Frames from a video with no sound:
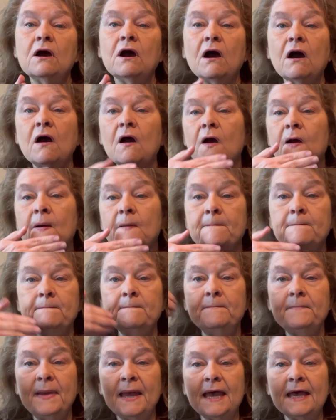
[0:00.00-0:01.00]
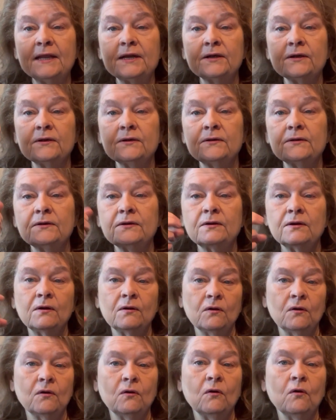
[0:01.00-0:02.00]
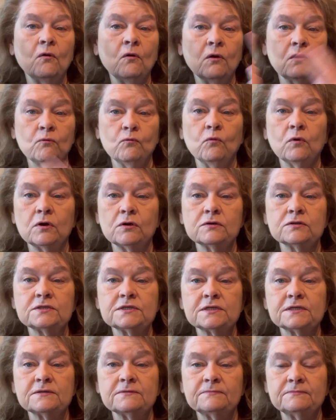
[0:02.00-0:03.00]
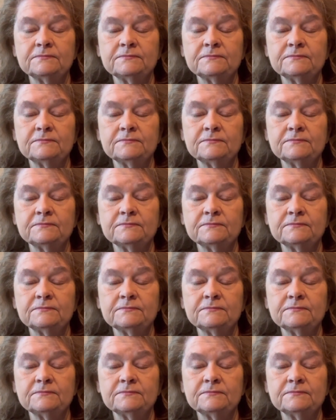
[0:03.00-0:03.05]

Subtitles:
are better or worse.